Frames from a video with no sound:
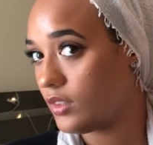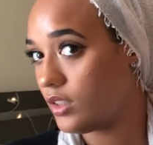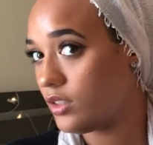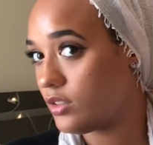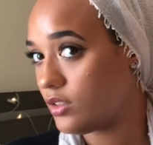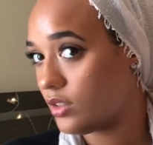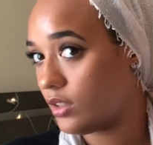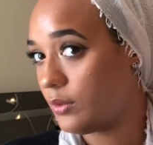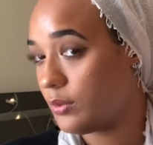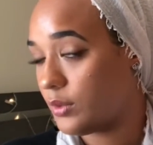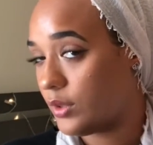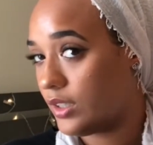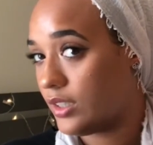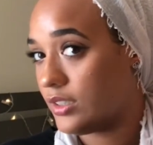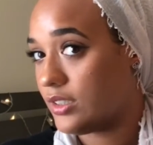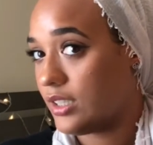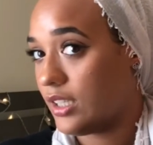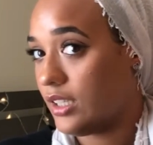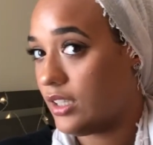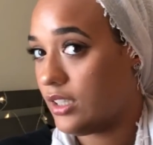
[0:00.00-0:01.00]
So I'm going to
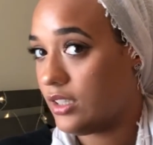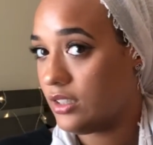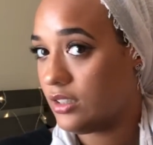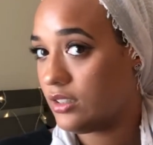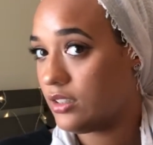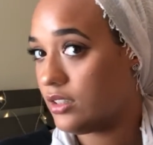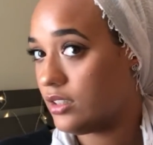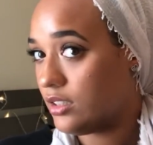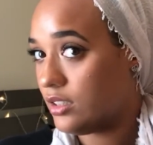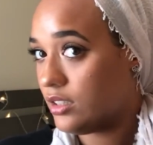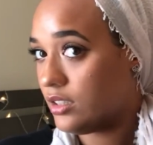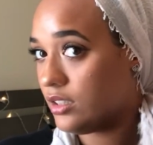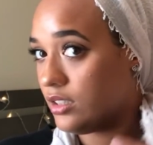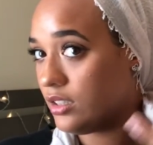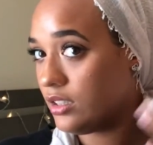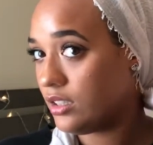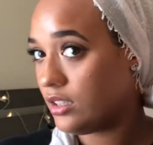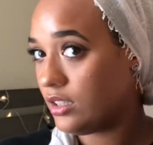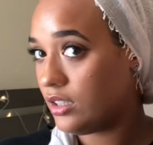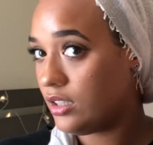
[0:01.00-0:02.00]
take it
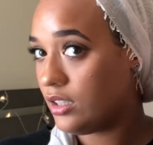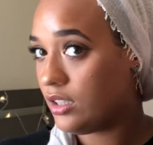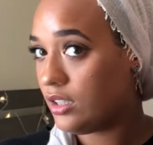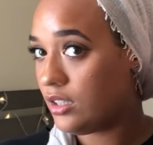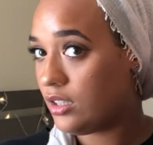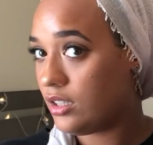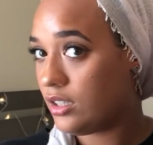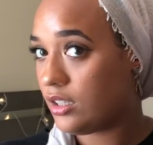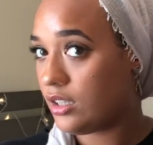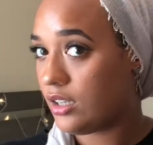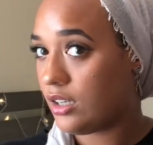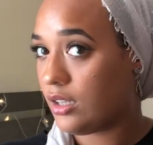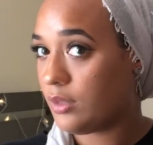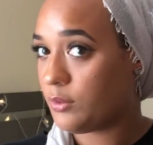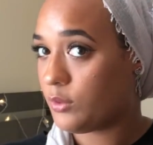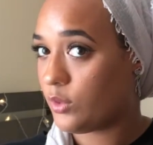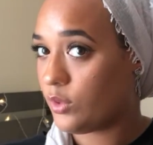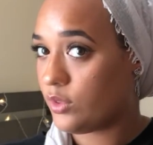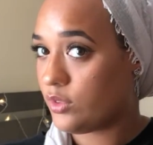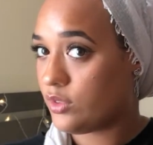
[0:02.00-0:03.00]
and
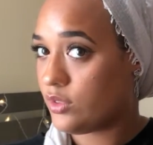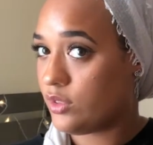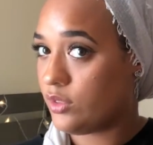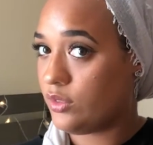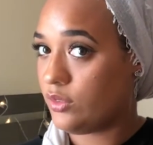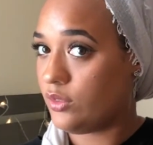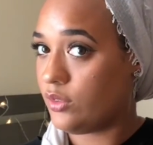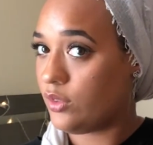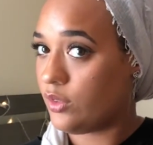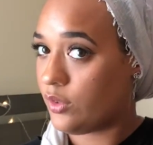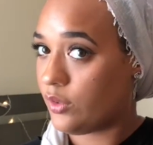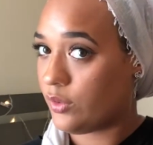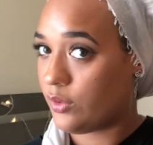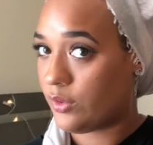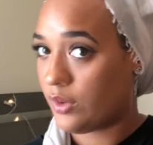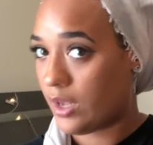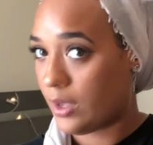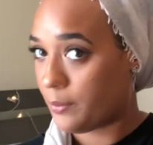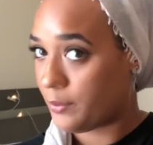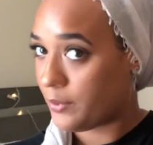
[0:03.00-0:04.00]
I'm going to
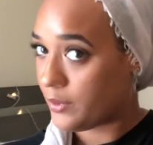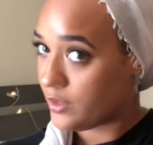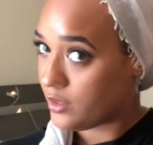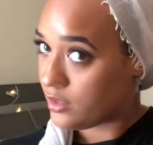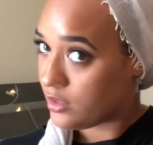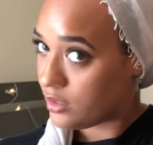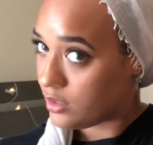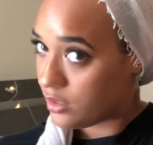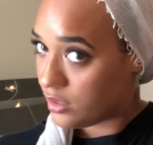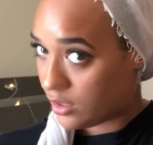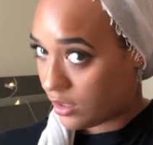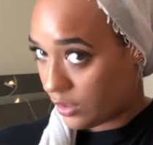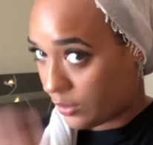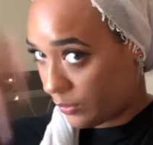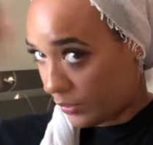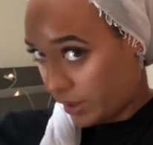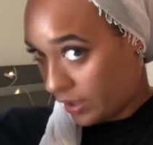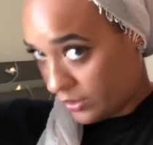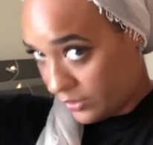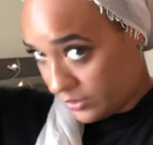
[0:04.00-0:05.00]
wrap it
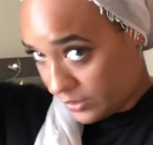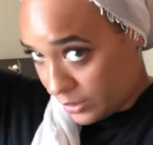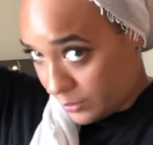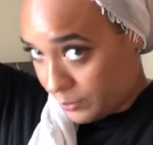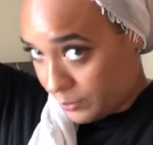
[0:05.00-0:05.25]
around the